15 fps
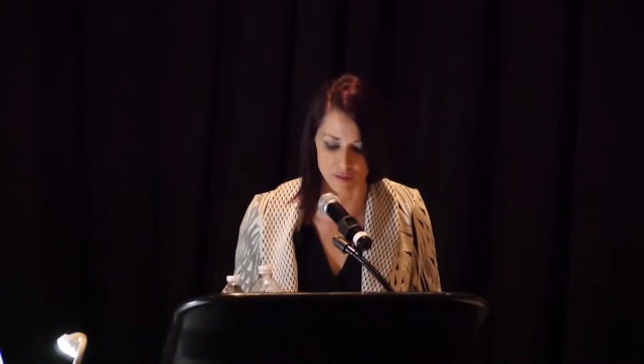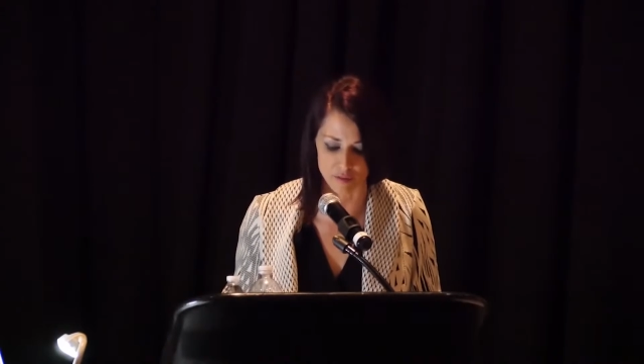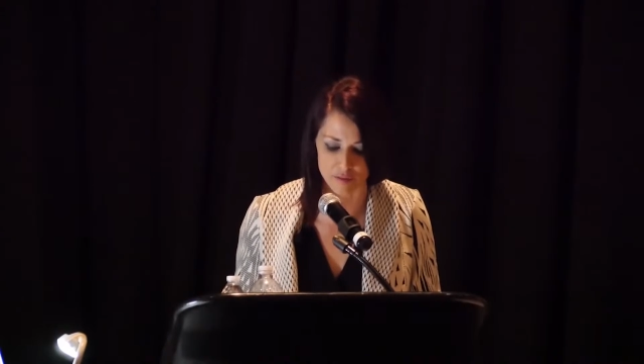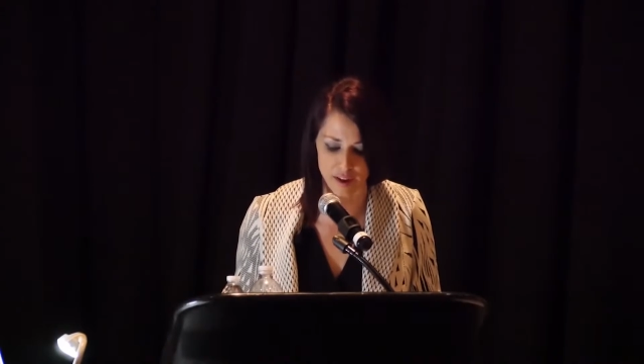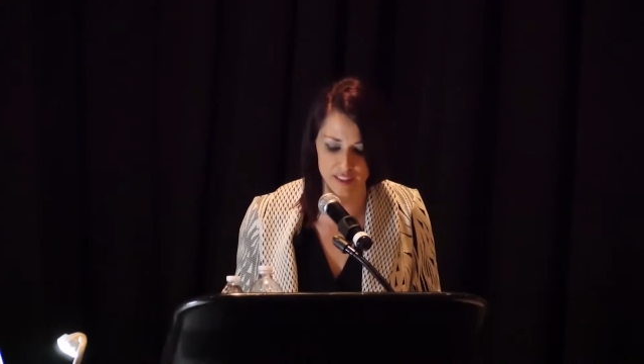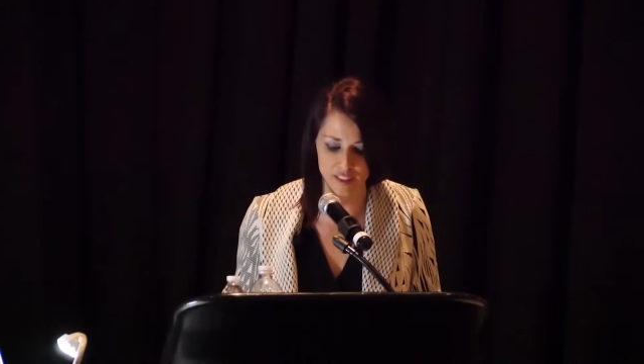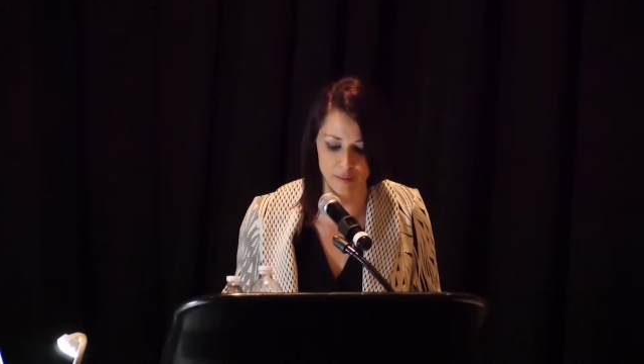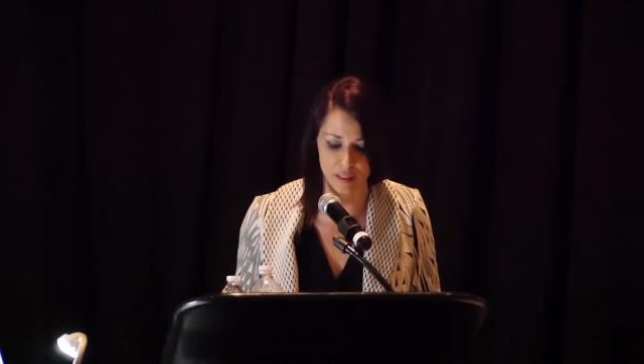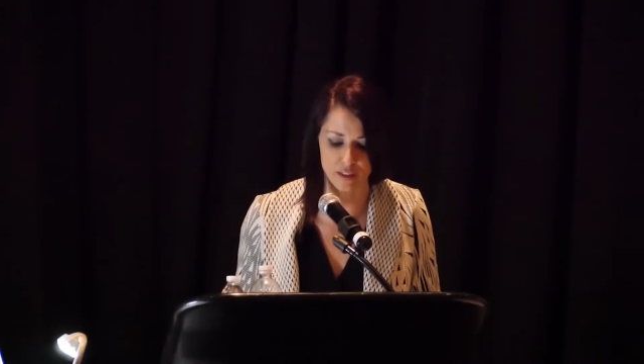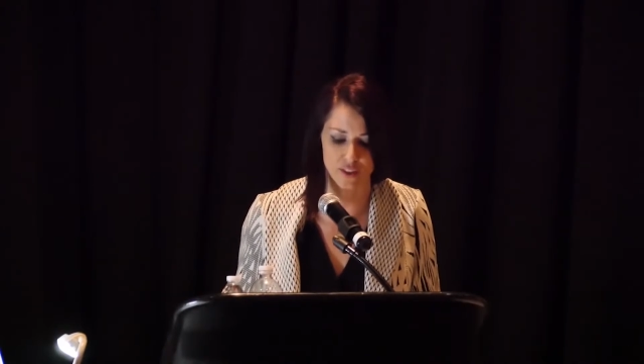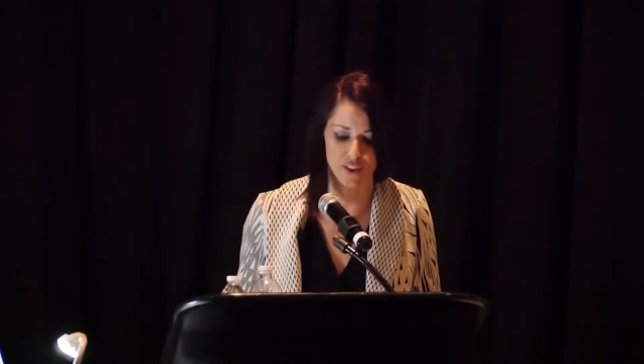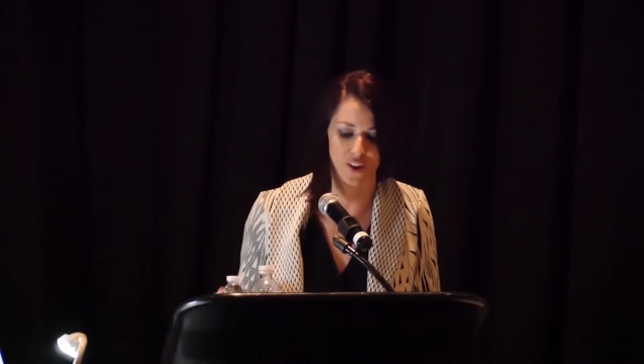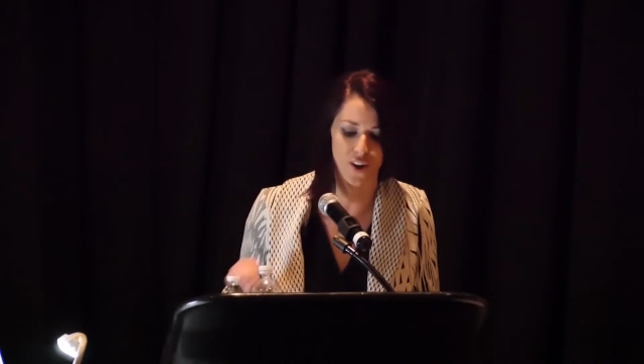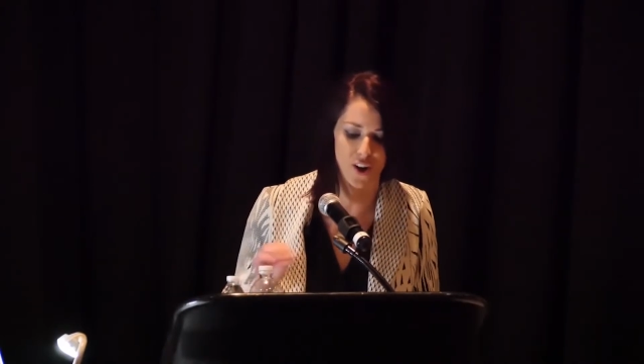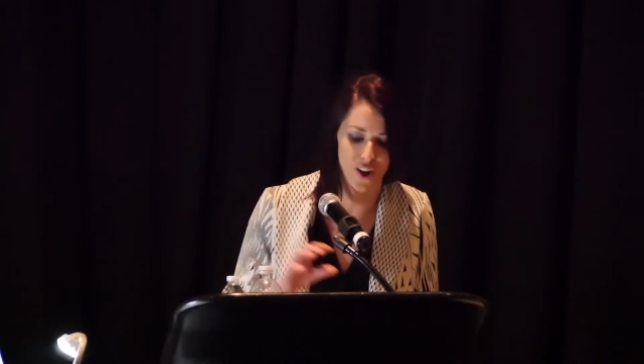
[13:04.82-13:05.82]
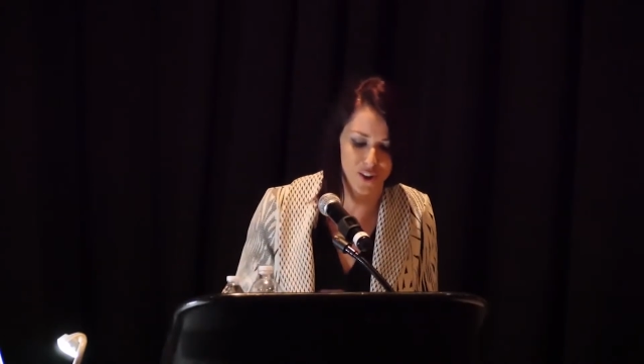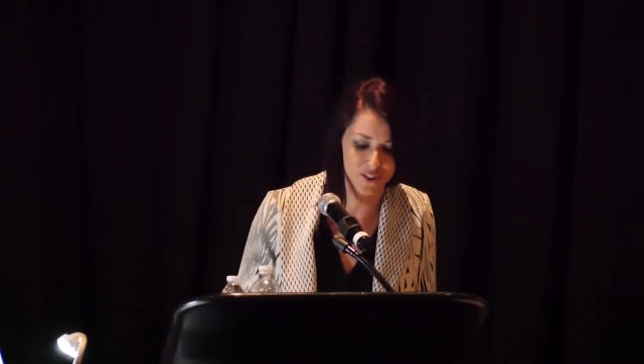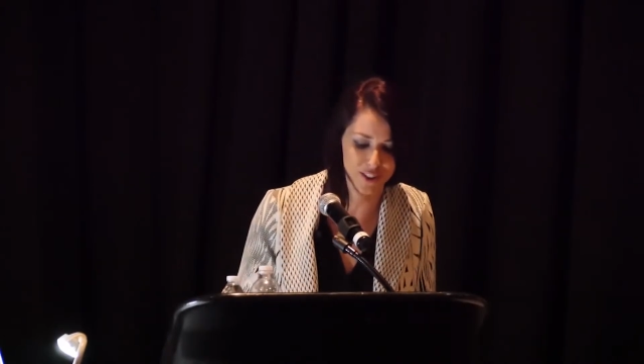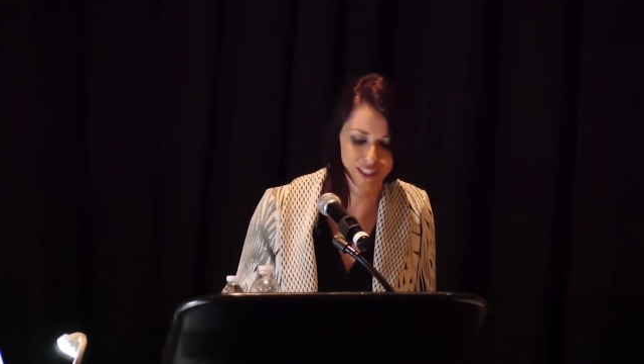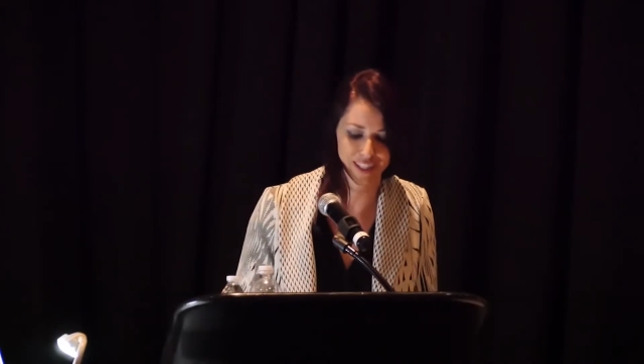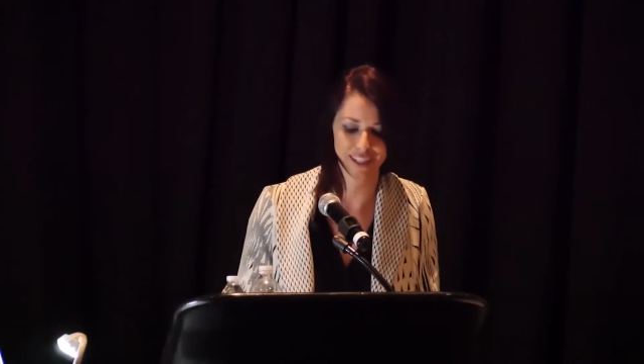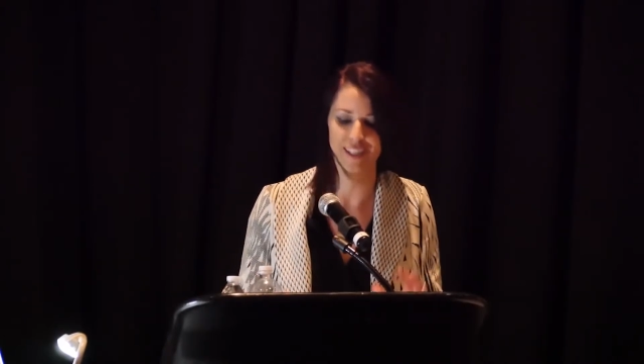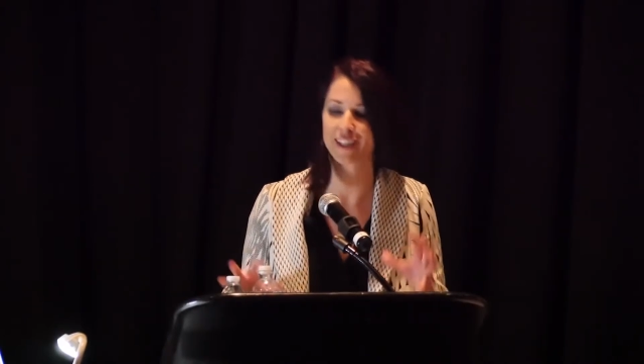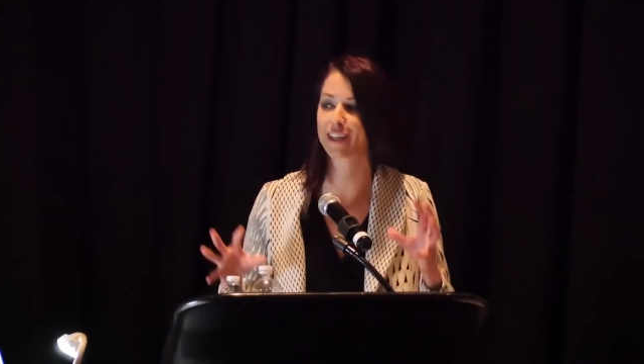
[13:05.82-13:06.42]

investments to halt